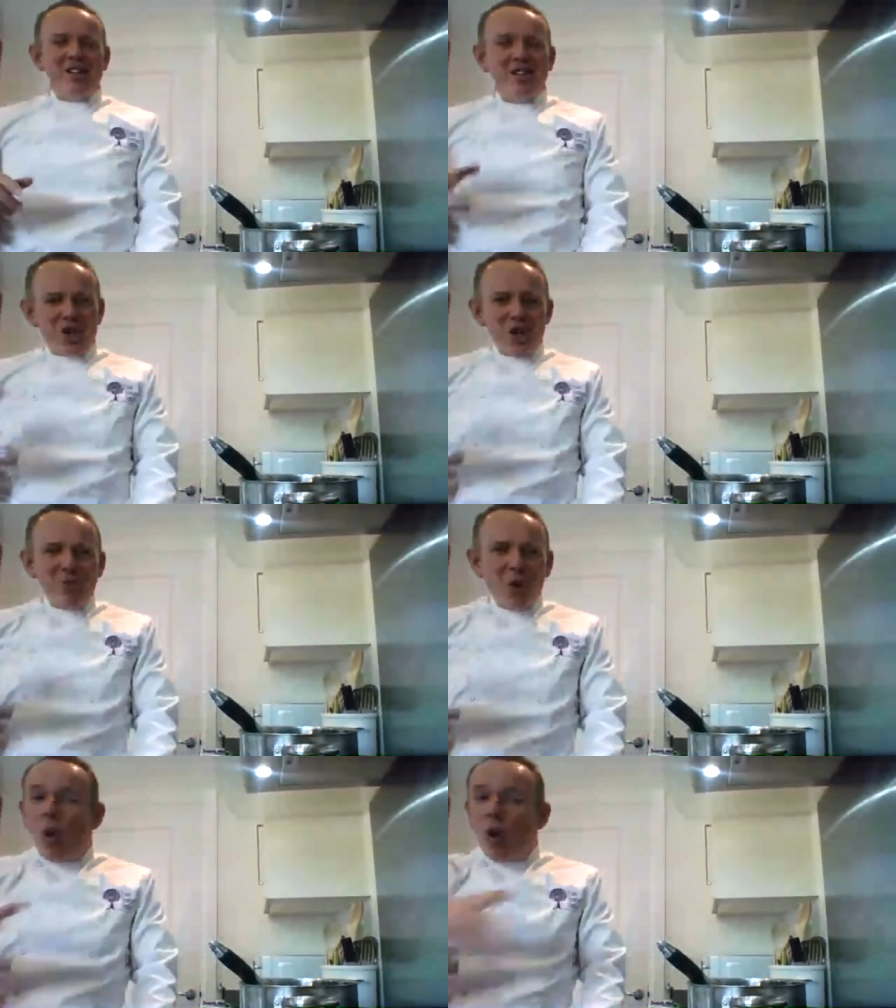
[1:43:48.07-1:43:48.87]

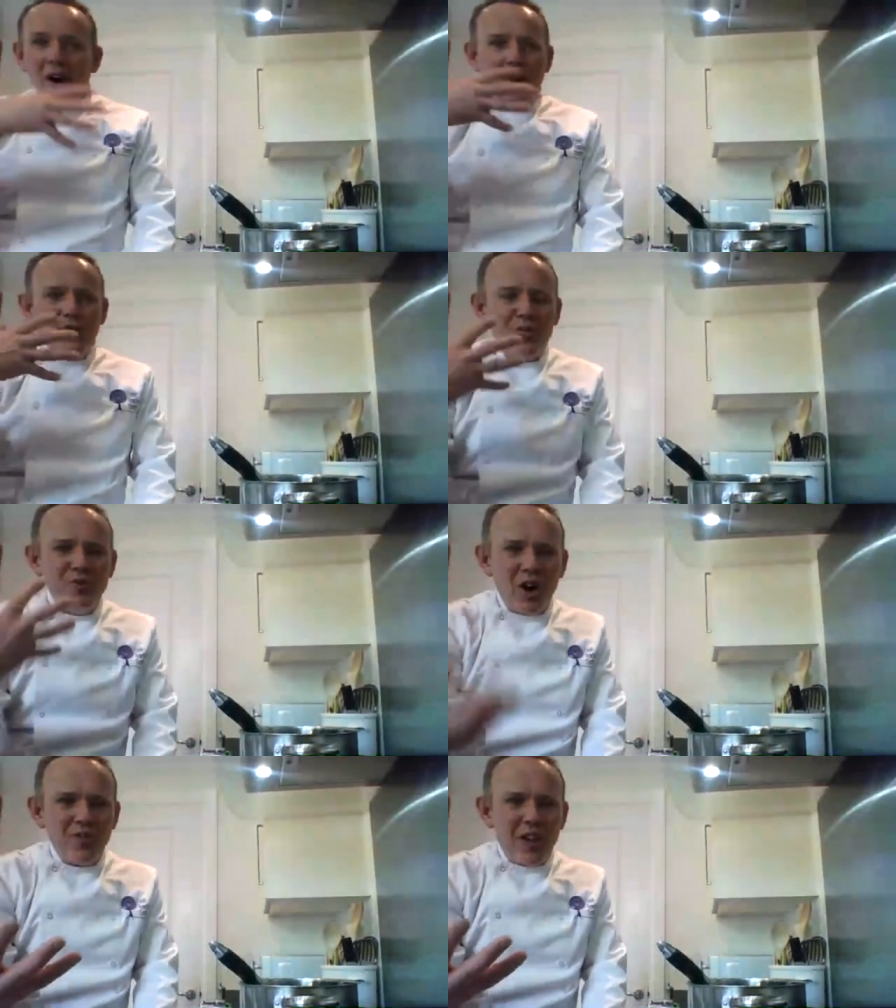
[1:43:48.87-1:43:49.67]
soup, or if
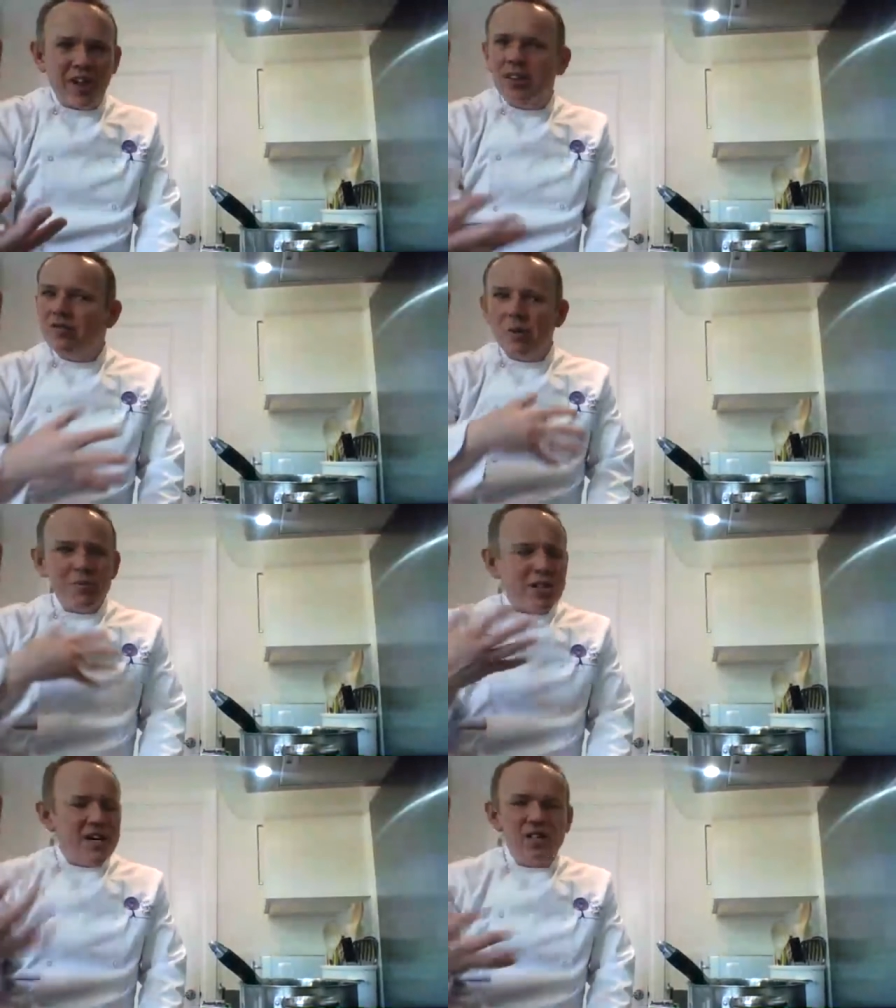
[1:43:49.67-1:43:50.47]
you've not done that, you've
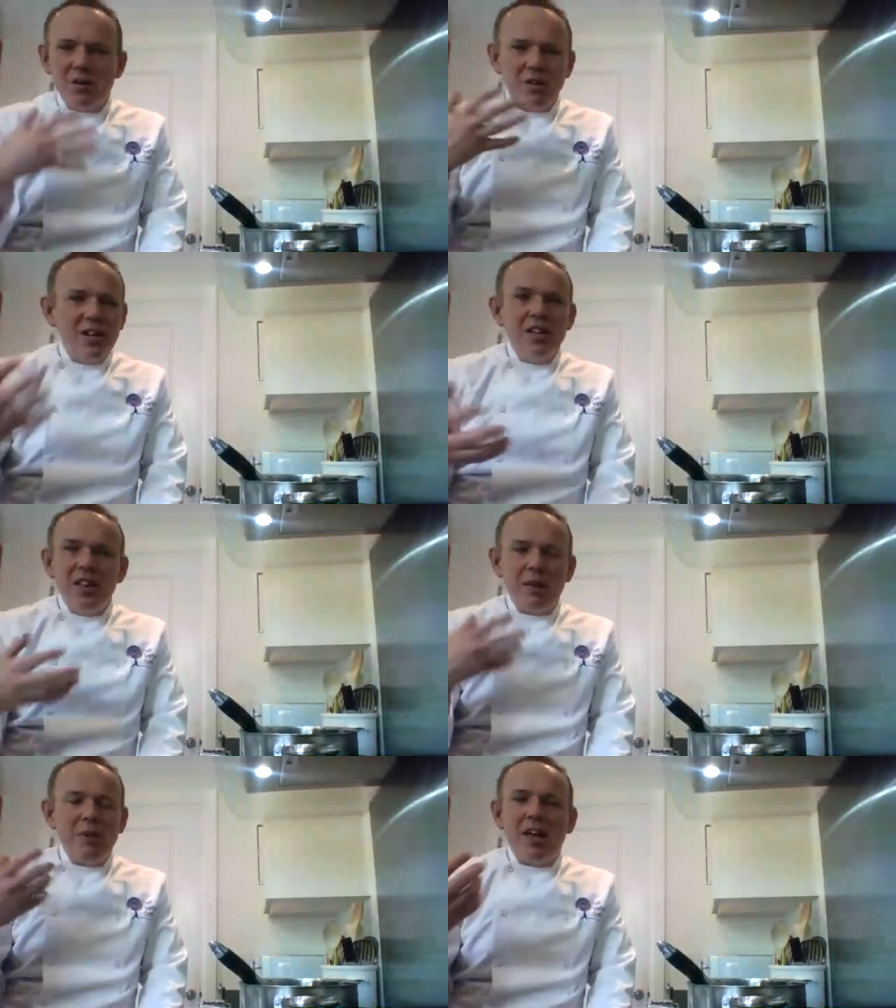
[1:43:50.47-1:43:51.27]
done potato and
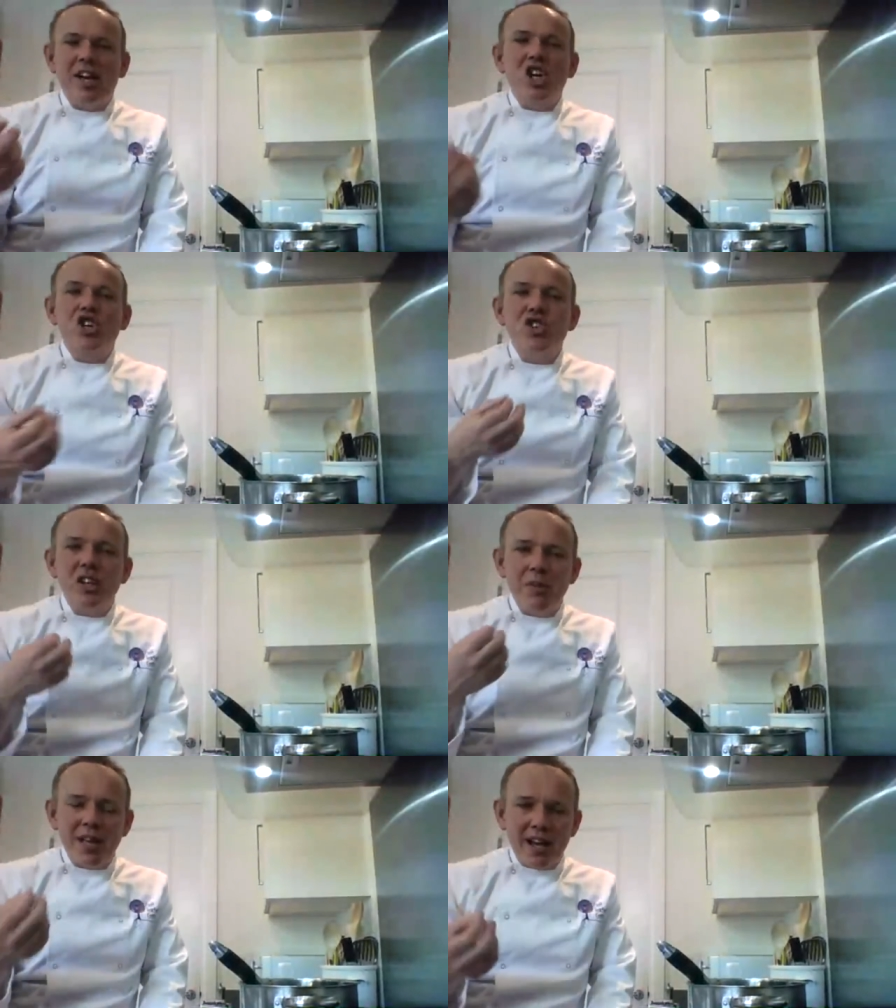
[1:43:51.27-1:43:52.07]
it'll be like a
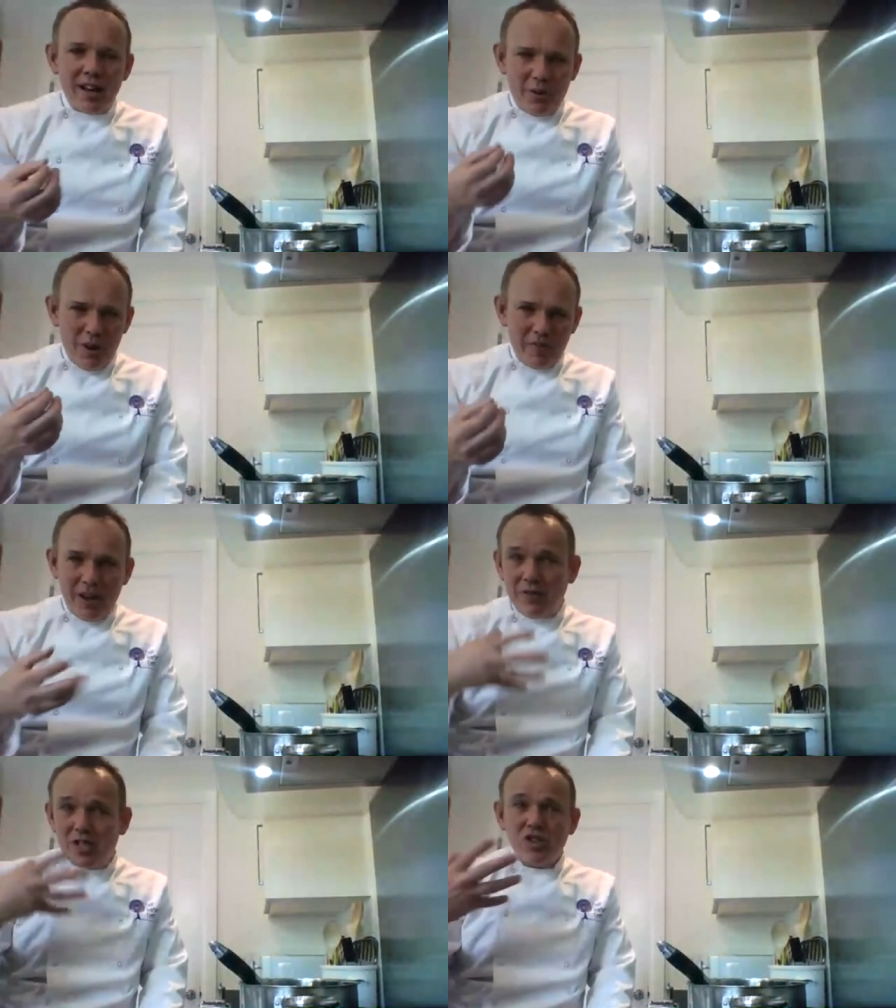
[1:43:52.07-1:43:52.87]
creamy colour one.
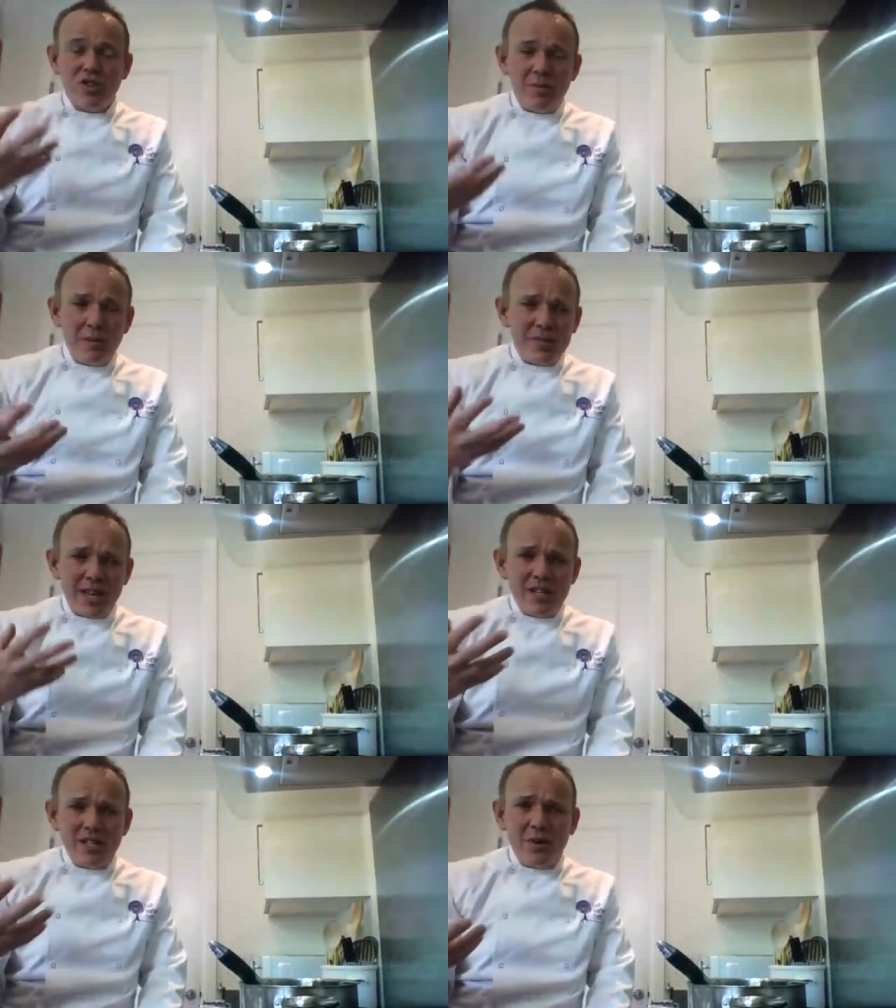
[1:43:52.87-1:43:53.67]
Now, if it's a creamy
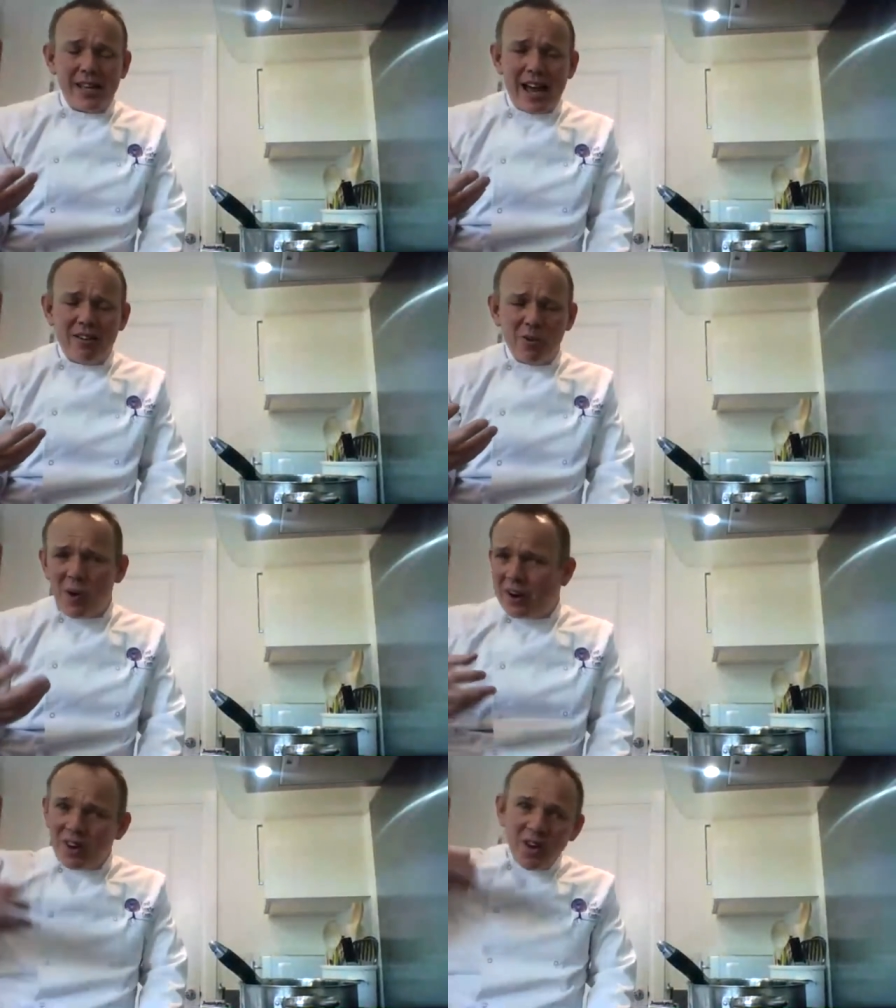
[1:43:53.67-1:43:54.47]
potato and carrot
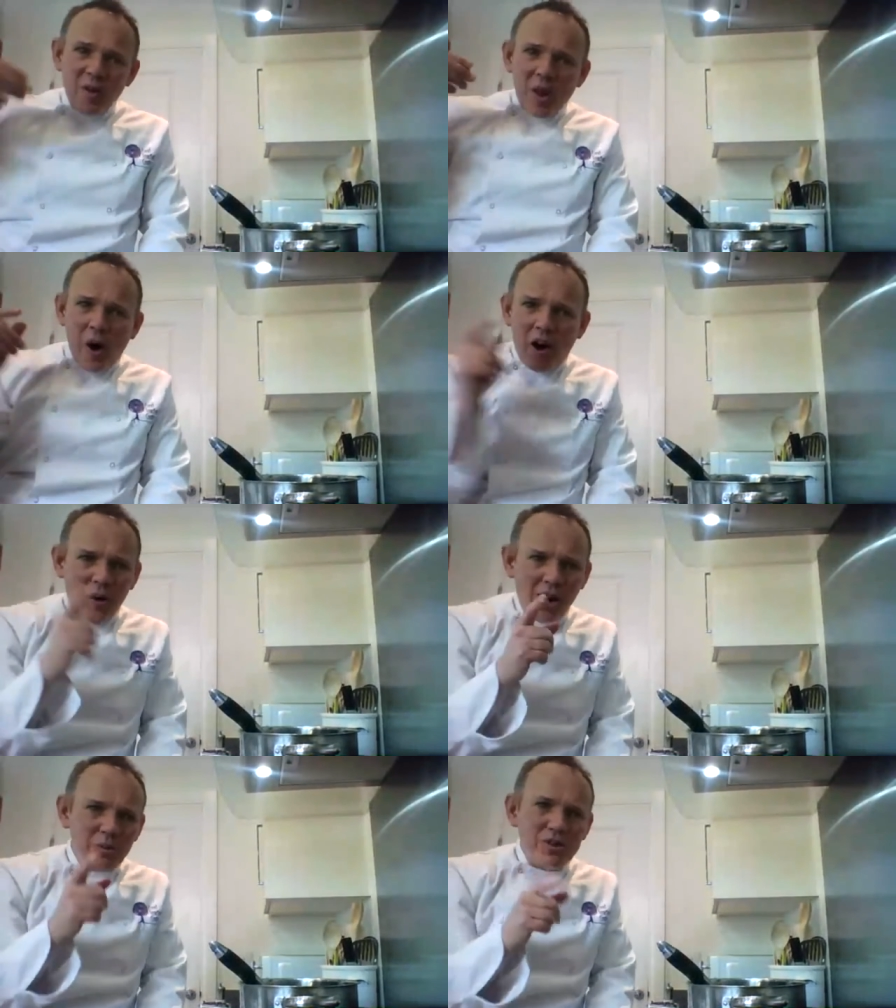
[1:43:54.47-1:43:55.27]
one,
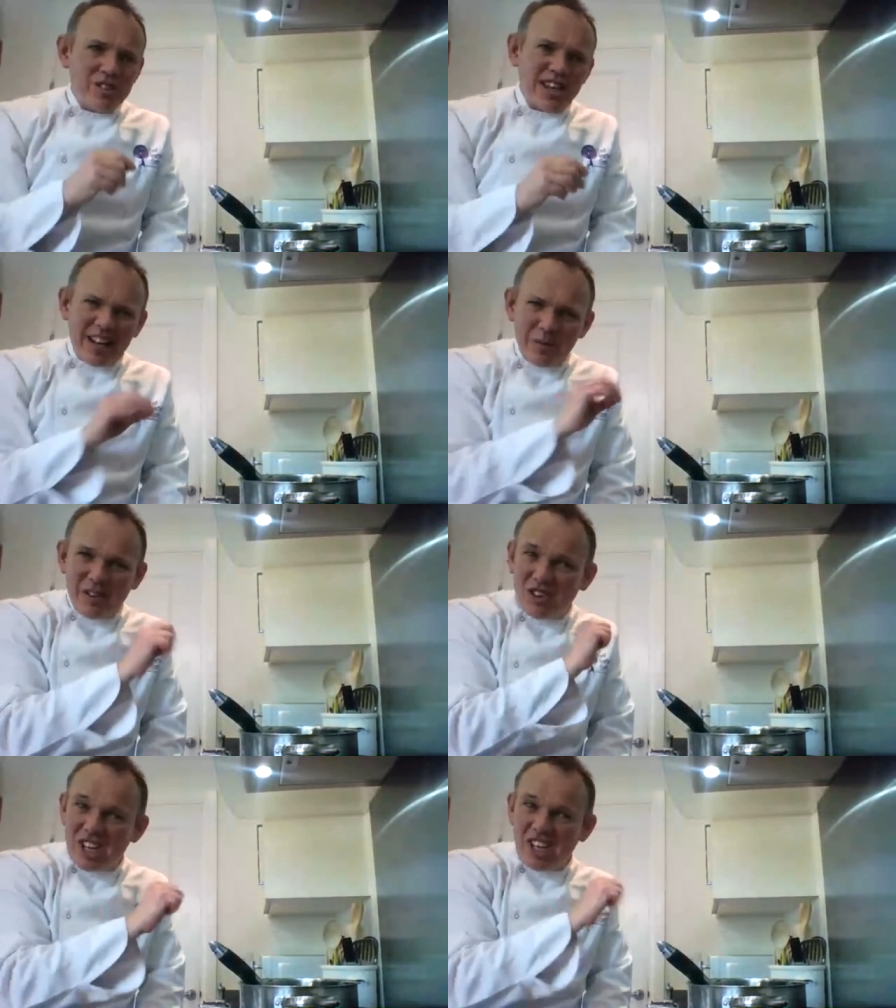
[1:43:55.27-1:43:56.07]
I would just add a little bit
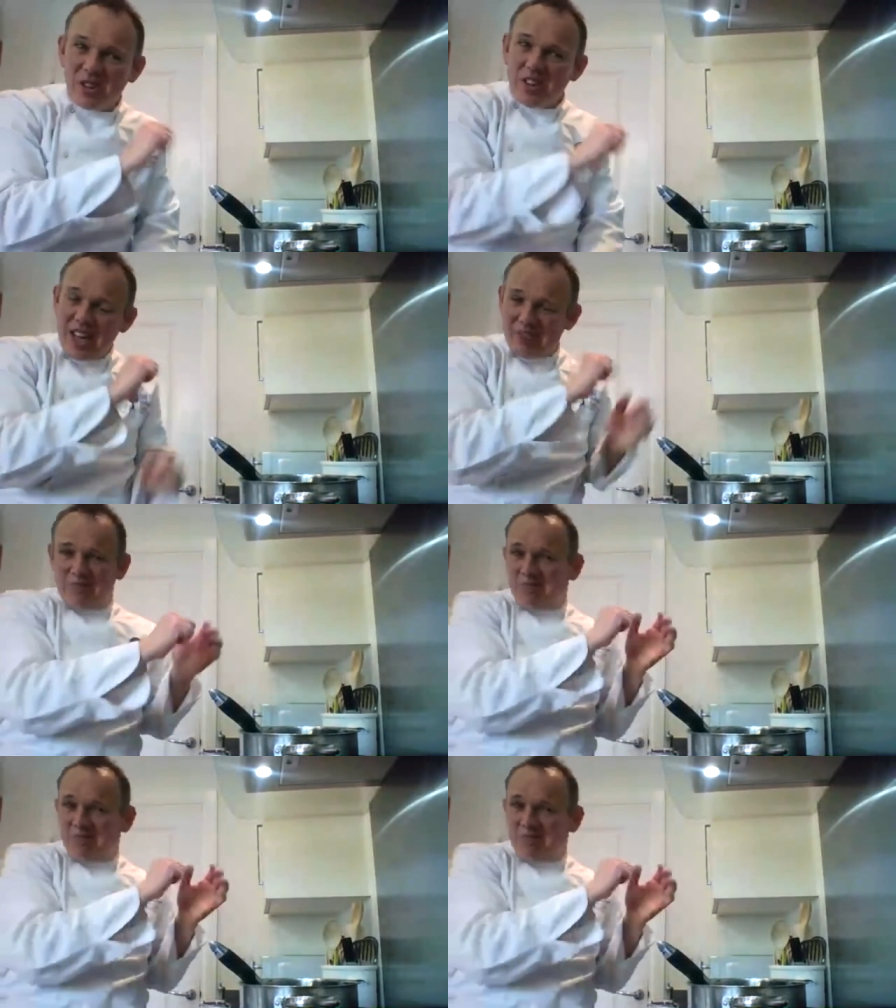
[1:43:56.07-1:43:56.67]
of cheese on there.